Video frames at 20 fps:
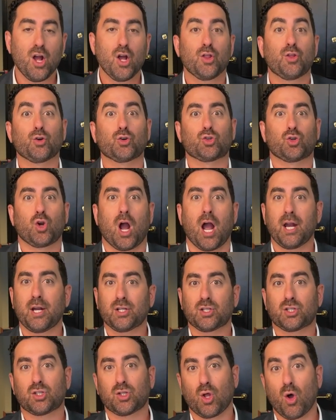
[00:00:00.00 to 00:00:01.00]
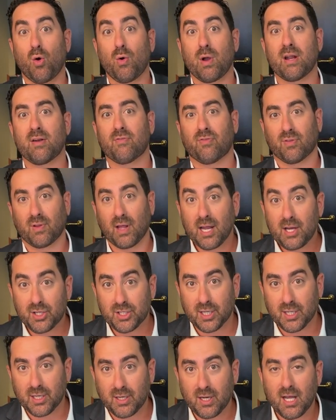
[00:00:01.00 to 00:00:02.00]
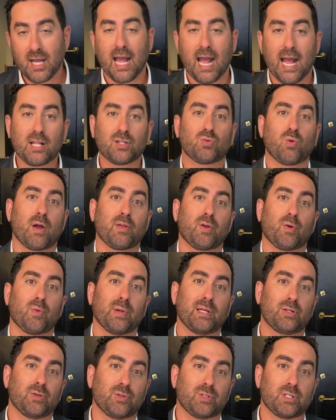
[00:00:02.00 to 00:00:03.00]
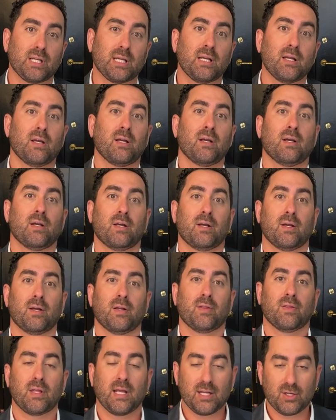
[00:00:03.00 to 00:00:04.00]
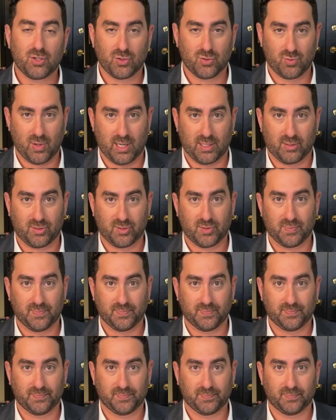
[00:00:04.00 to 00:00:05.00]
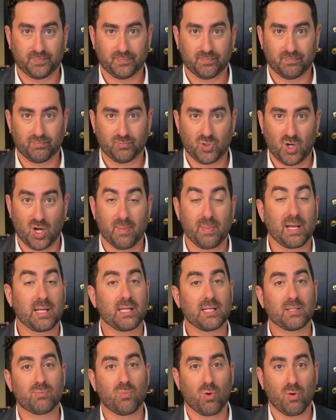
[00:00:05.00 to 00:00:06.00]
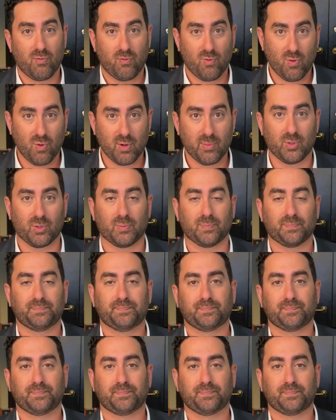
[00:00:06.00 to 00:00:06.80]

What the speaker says: They're trying to slow inflation, hence why they're reducing the interest rates, trying to make things more affordable.